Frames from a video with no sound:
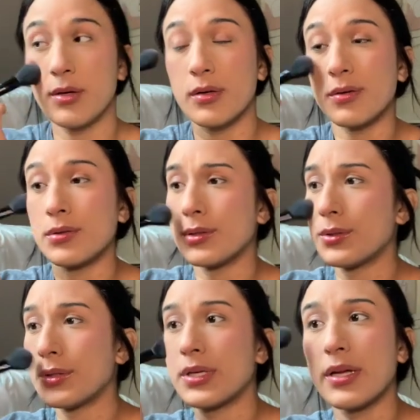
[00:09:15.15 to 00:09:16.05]
Oh,
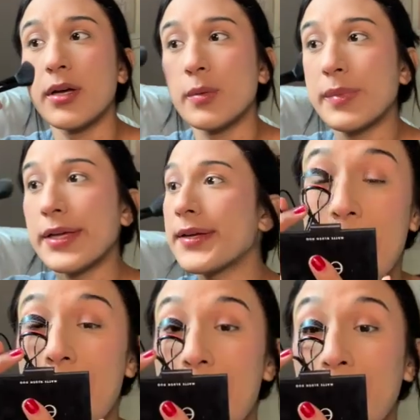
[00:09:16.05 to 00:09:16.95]
Lord, help me.
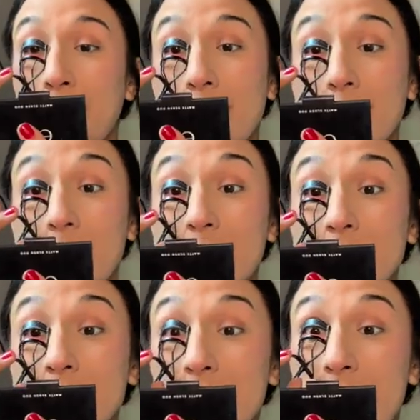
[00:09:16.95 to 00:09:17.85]
I will never
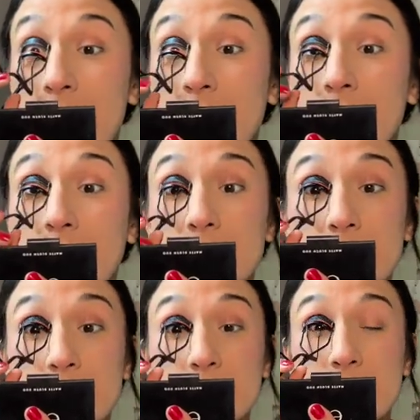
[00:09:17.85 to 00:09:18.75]
forget.
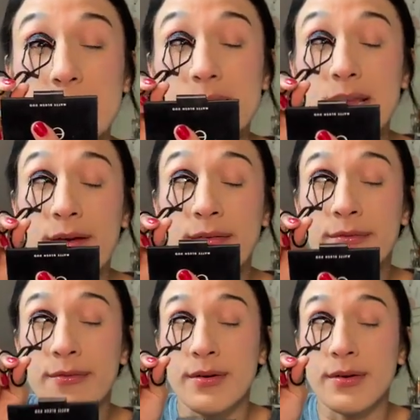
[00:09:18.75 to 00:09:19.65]

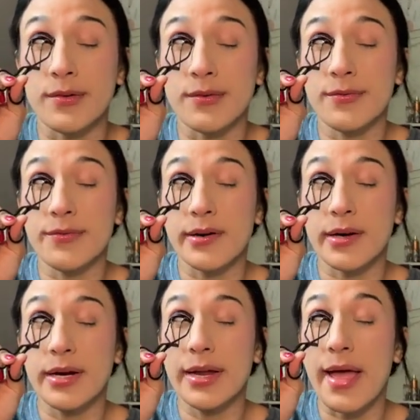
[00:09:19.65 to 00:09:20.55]
Never
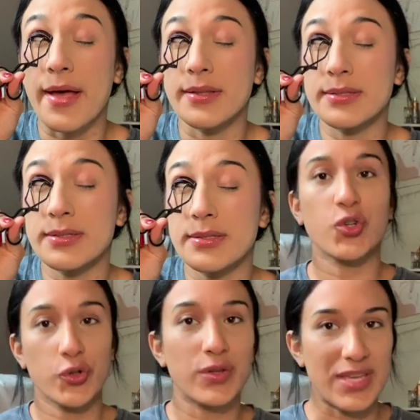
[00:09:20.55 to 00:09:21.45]
forget.
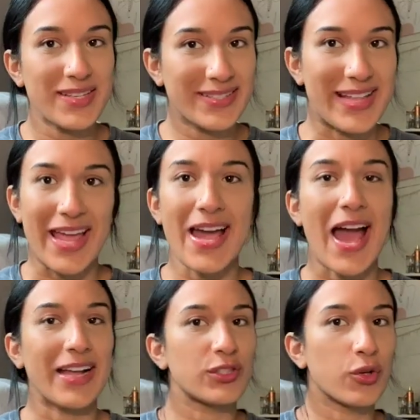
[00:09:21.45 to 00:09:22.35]
To this day,
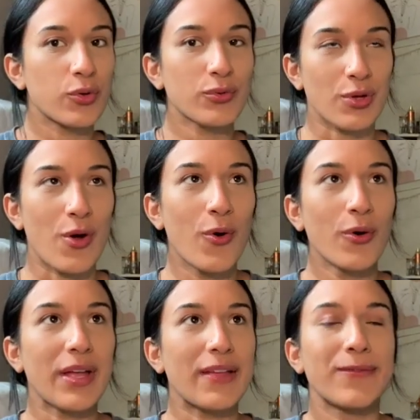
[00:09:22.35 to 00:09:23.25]
I don't
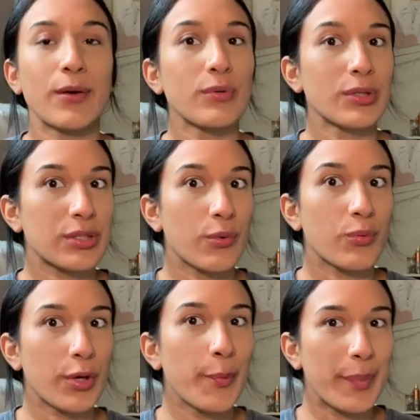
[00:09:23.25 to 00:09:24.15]
know if it was a
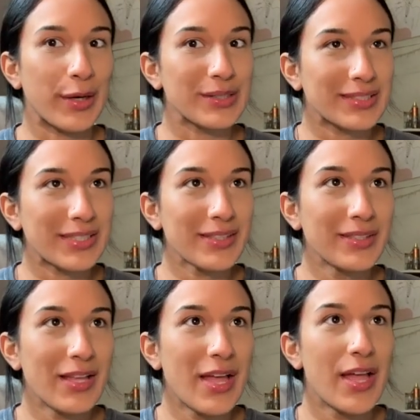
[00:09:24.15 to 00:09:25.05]
real person
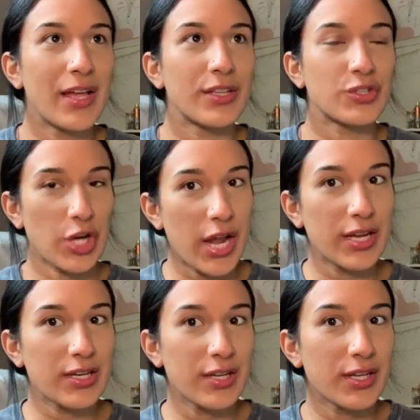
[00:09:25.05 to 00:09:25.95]

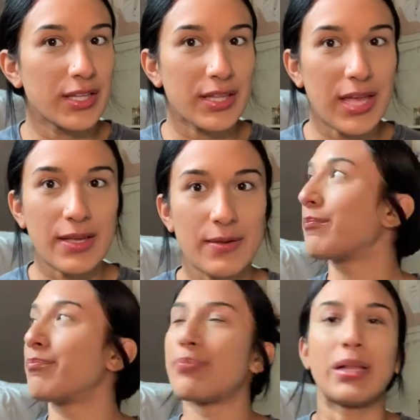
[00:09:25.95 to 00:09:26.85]
trying to, like,
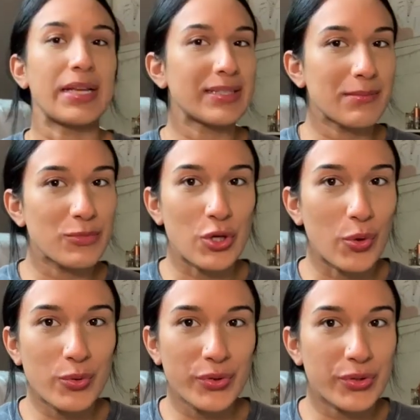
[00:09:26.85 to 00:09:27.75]
play some
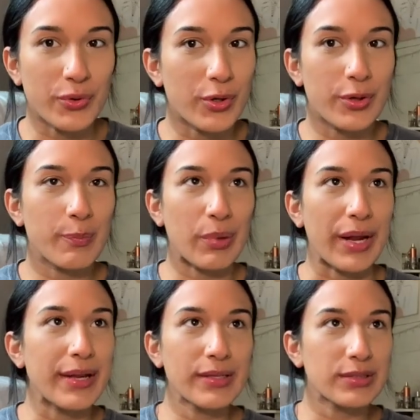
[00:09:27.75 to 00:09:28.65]
jokes or
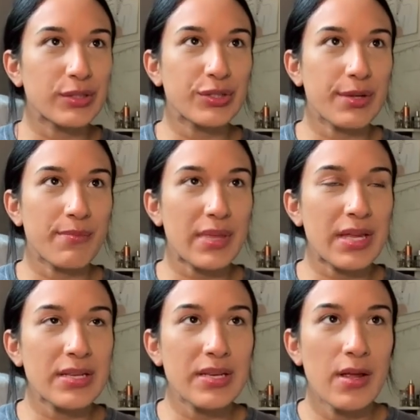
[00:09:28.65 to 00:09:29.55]
pranks or
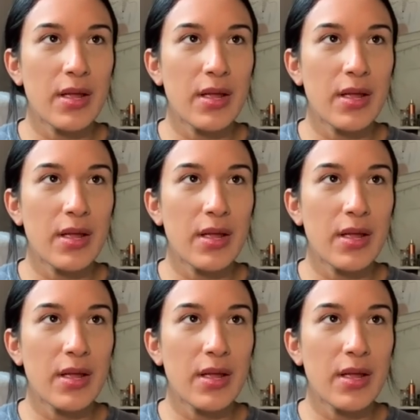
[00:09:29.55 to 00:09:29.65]
something,